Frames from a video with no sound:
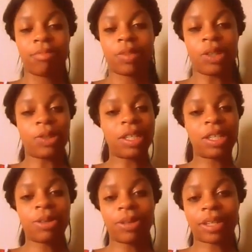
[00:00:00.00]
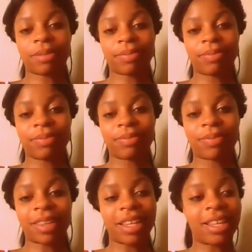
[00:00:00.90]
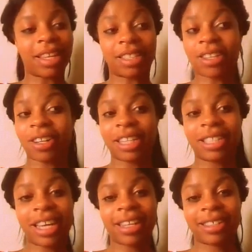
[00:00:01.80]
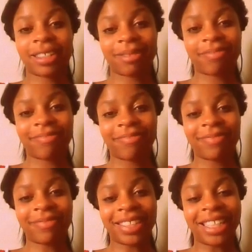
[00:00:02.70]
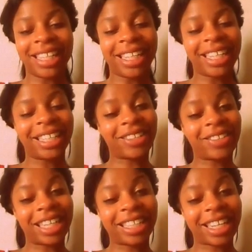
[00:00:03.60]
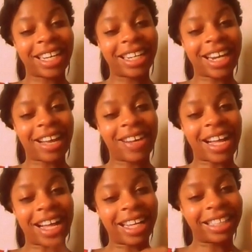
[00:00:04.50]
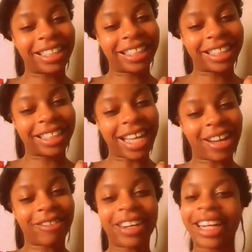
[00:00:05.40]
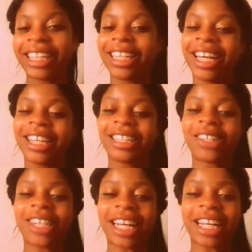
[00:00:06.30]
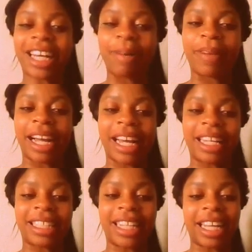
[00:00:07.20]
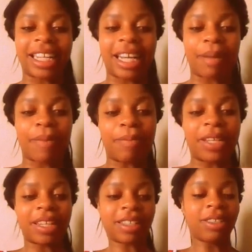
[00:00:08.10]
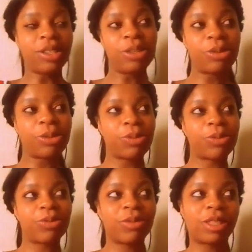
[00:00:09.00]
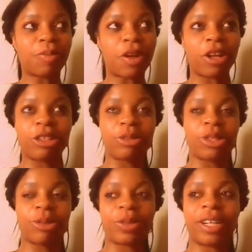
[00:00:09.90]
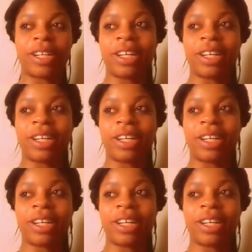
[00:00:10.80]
you can do it. That's all it takes. So let's cut it out, guys. All right. So like it up, guys. Like it up. I'm a new small YouTuber.